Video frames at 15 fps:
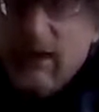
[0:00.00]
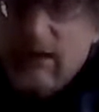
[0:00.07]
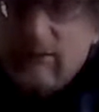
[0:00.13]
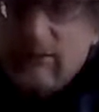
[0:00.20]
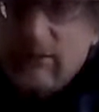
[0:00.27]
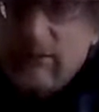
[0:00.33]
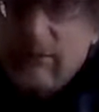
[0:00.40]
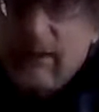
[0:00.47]

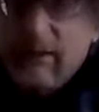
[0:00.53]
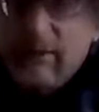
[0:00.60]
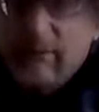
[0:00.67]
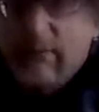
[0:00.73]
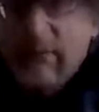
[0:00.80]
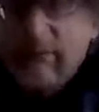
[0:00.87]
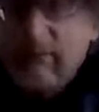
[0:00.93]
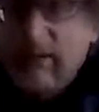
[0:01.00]
for me,
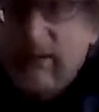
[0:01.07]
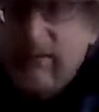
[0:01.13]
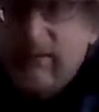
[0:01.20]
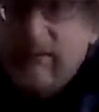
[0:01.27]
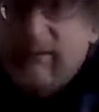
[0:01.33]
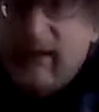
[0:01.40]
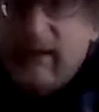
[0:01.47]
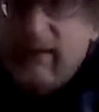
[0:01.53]
especially as a
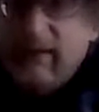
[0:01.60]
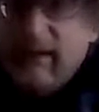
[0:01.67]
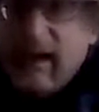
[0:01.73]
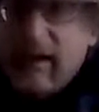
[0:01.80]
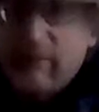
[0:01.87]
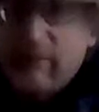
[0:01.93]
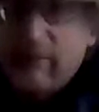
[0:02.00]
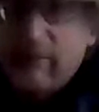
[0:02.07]
tent camper.